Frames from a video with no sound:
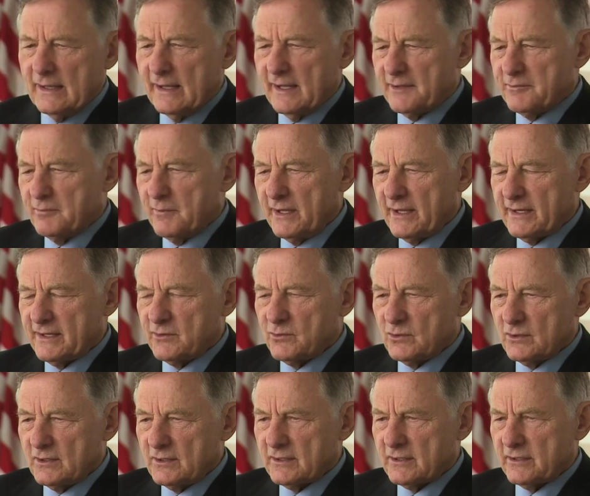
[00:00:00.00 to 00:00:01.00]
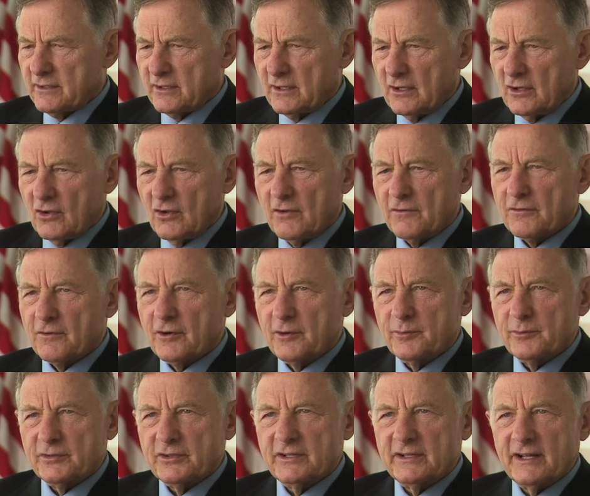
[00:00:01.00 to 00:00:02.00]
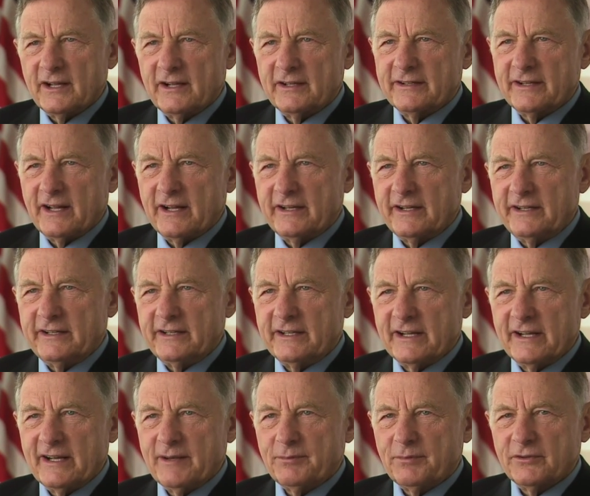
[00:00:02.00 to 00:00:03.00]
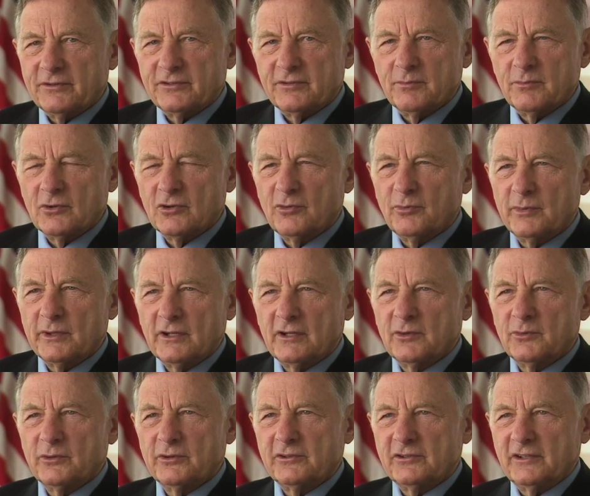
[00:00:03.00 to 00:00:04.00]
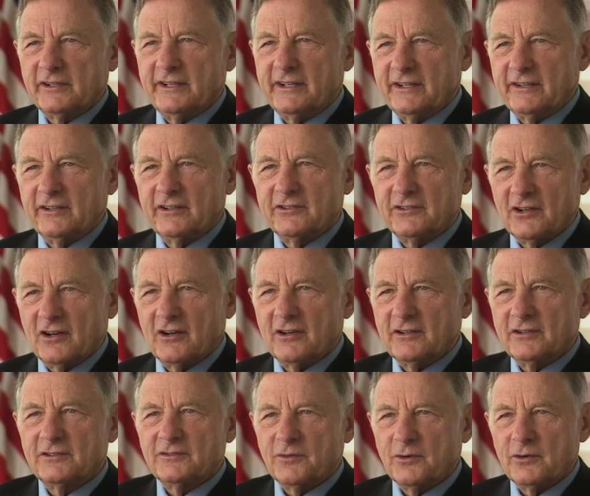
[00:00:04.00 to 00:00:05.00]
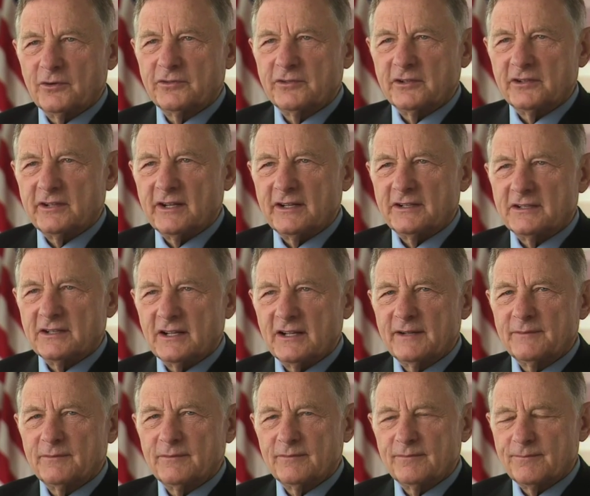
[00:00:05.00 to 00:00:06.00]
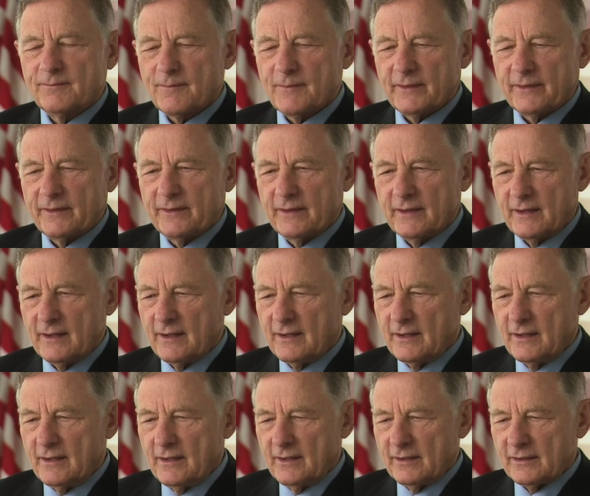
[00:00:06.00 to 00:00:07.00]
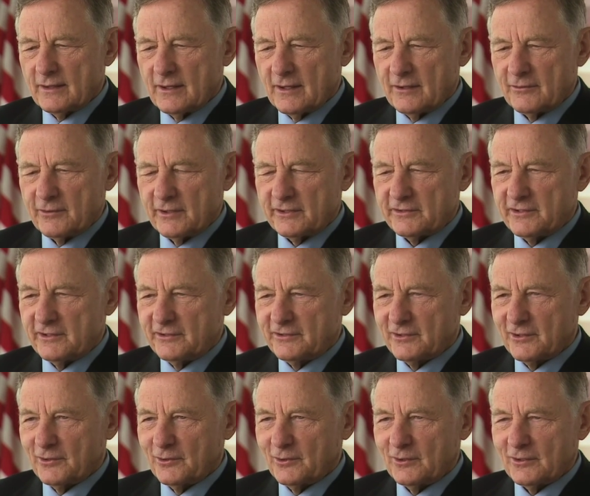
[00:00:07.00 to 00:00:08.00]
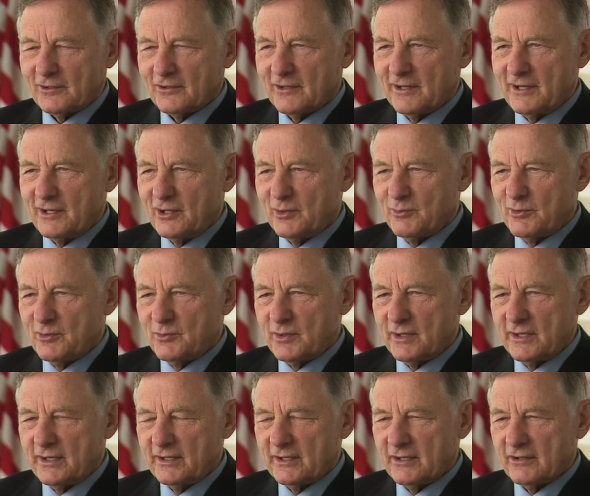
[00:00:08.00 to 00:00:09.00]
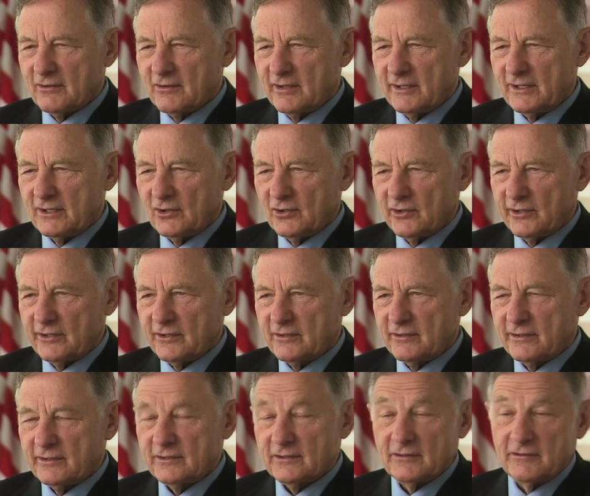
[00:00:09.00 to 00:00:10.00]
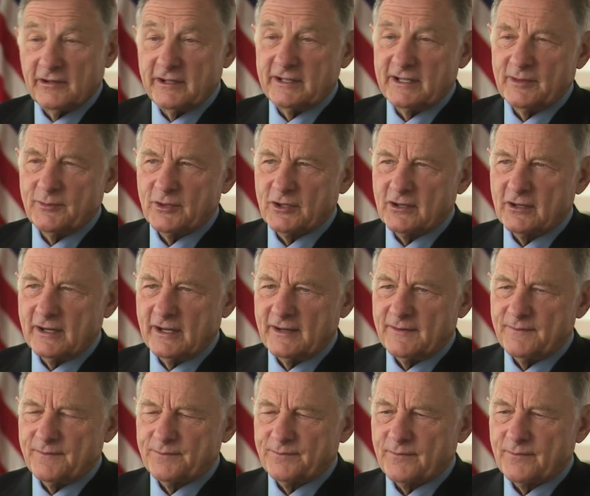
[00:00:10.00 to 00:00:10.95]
had met in one of the law firms in downtown Indianapolis. Merle Miller was leading the charge for us at that time. God rest his soul, a great human being, a great lawyer, and a great Democrat.